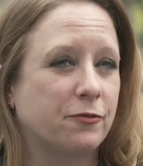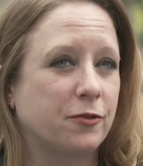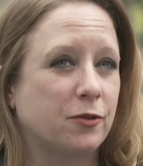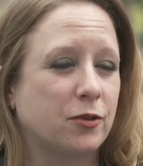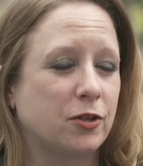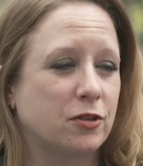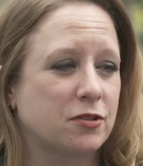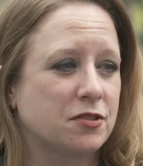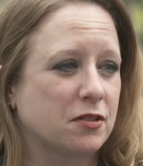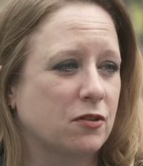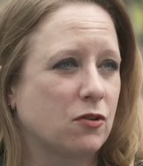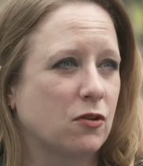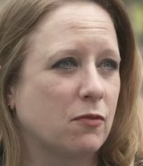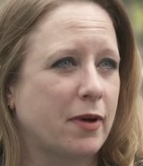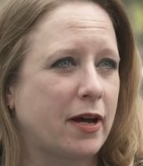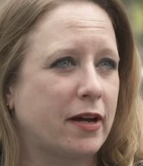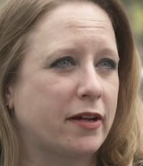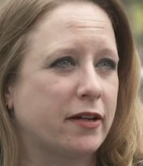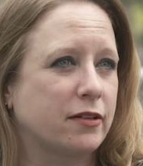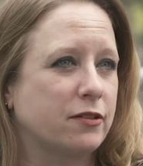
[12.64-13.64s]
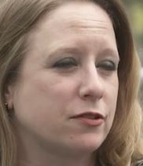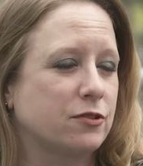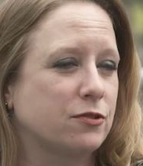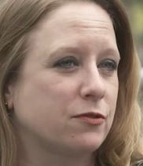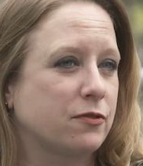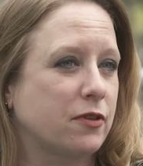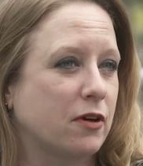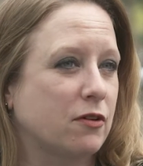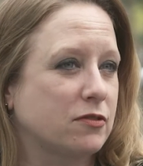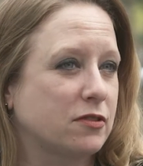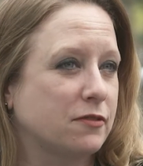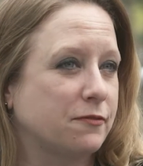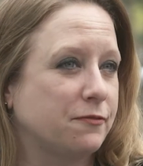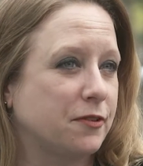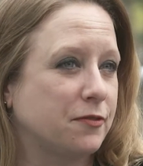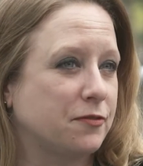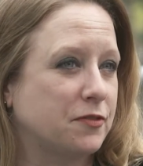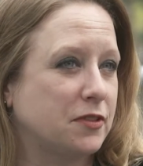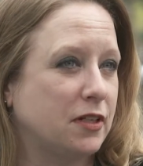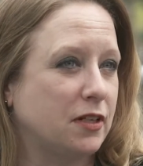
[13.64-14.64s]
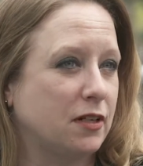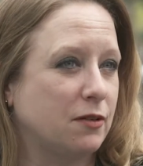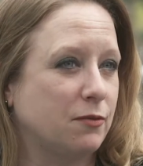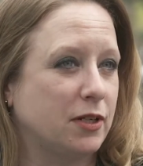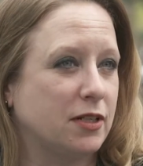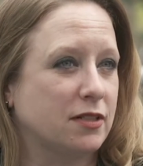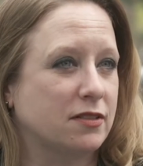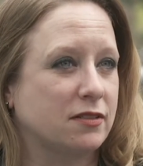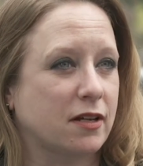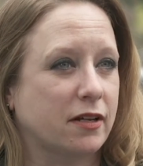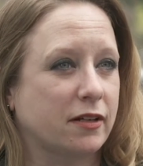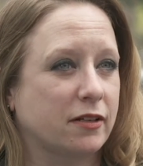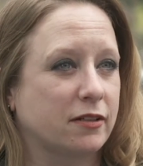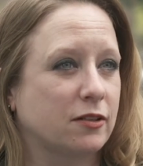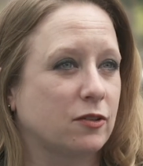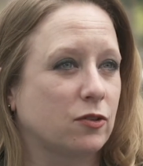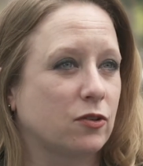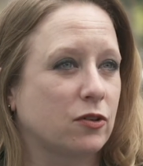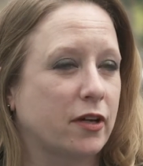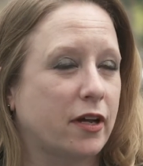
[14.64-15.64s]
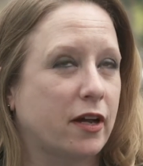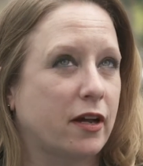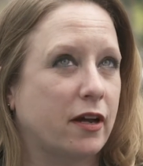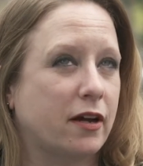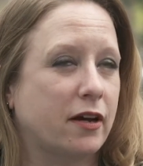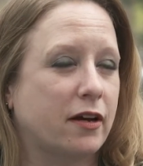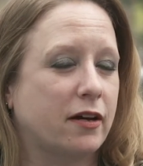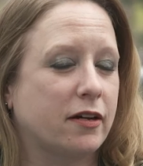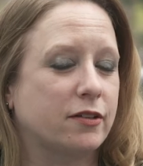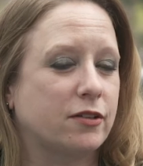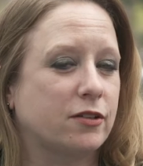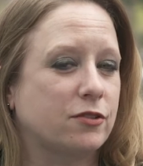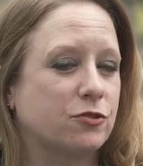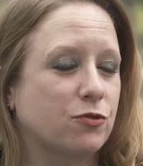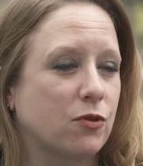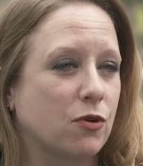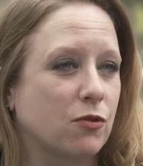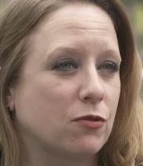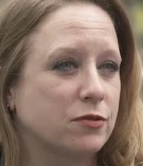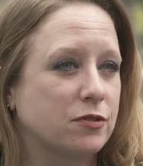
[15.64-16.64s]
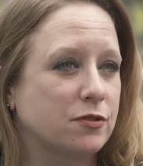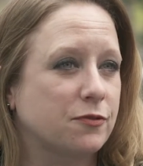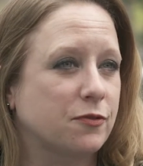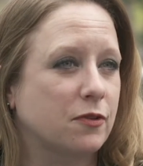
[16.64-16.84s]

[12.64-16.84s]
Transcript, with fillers: few years ago, back in 2015, we decided to look at drones